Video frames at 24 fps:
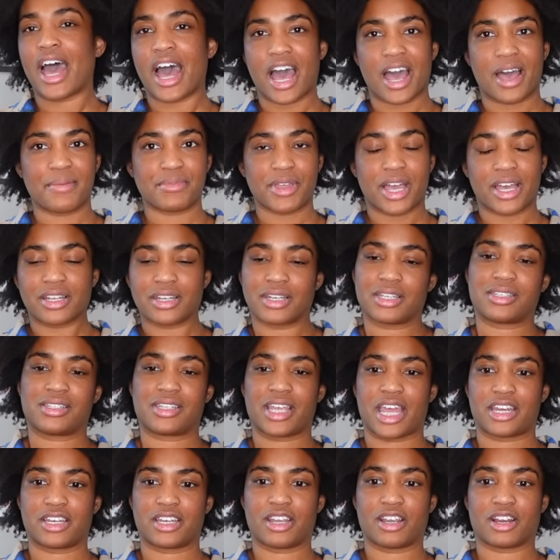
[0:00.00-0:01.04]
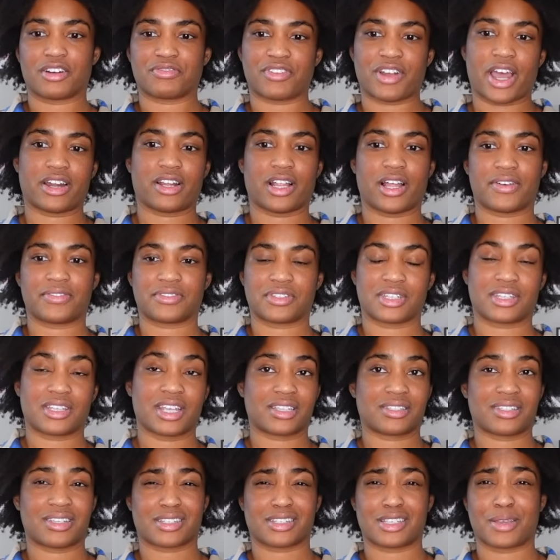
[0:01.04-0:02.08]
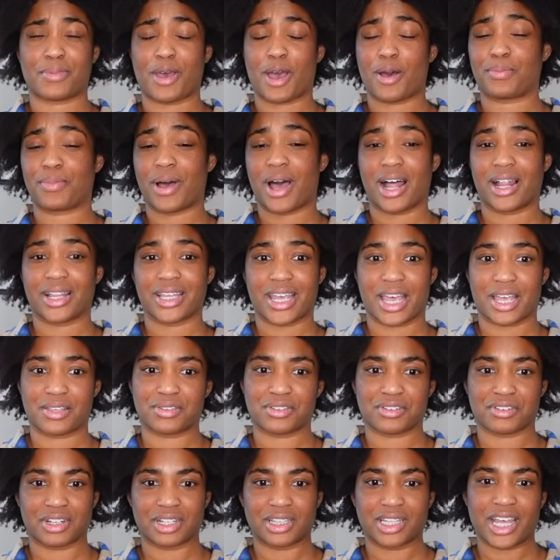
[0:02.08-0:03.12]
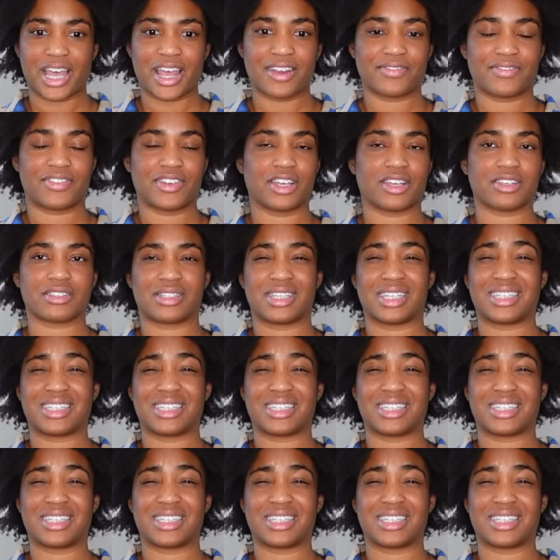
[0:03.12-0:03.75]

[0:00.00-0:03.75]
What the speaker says: I'm not going to stand here and rattle off statistics about polyester and landfills,